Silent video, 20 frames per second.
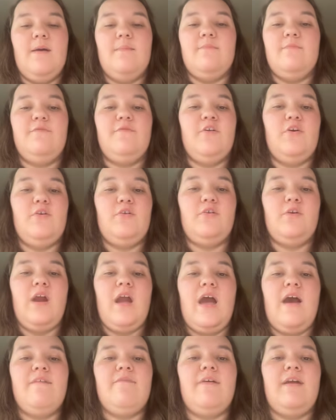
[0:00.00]

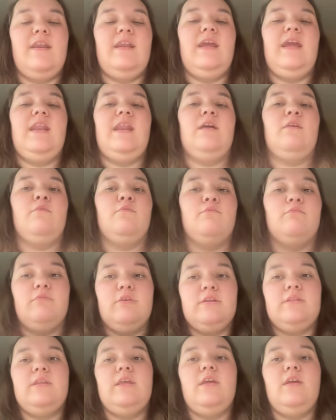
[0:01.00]
photograph and getting
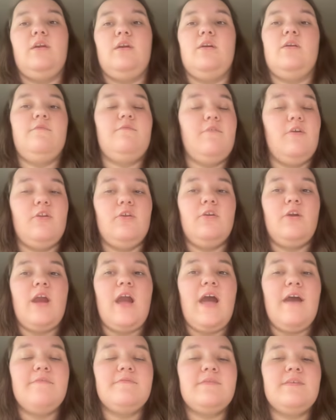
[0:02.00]
really good
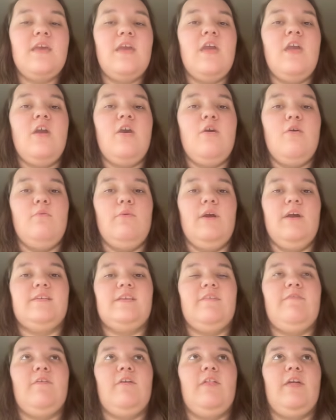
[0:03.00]
photographs. Whereas
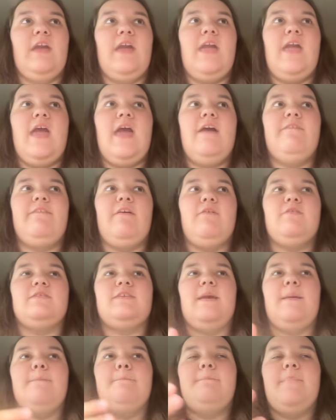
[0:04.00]
I felt like if I was
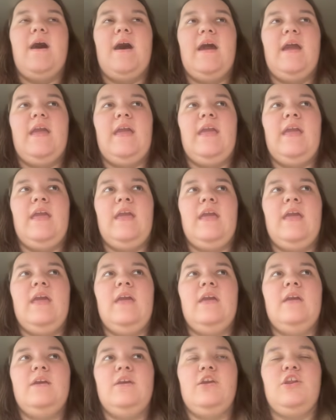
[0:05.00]
like buying,
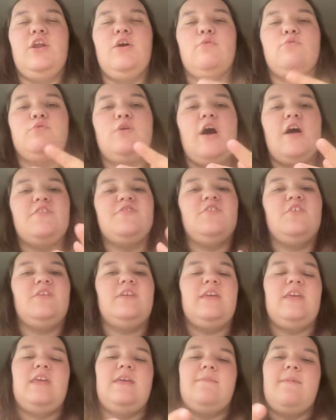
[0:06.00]
lots on
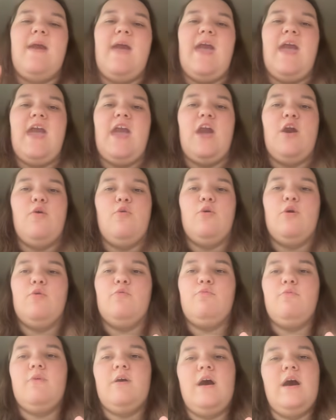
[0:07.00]
eBay or